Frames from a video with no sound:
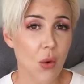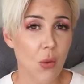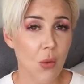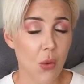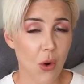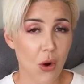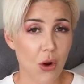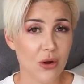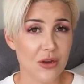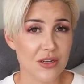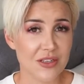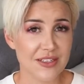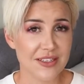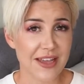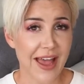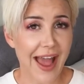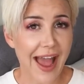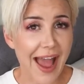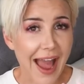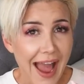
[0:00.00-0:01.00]

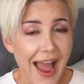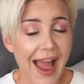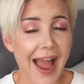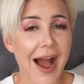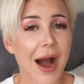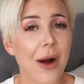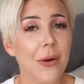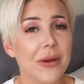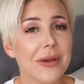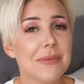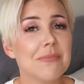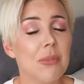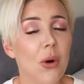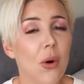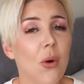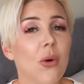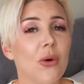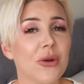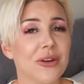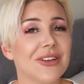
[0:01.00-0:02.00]
was how
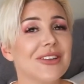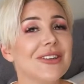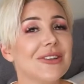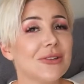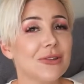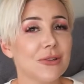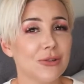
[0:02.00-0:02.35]
important